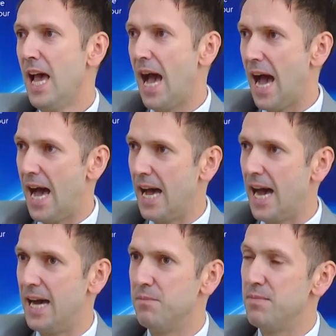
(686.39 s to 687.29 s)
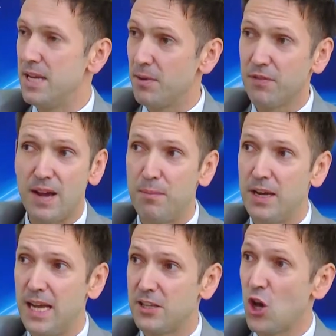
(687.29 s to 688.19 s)
And me and my
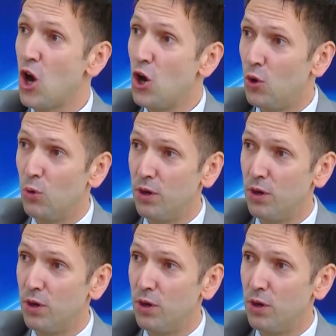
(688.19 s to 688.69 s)
family as a whole